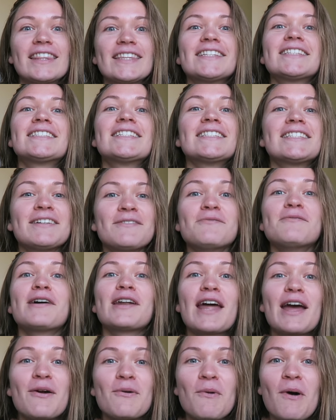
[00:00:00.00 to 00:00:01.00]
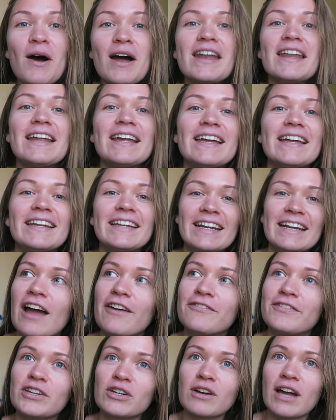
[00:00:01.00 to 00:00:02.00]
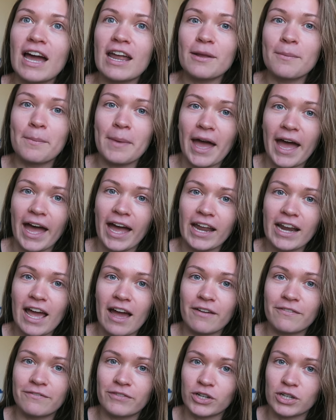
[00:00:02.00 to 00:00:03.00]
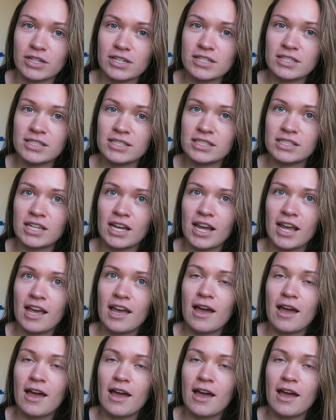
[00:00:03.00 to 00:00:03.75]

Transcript: this isn't what i wanted i feel kind of bad at first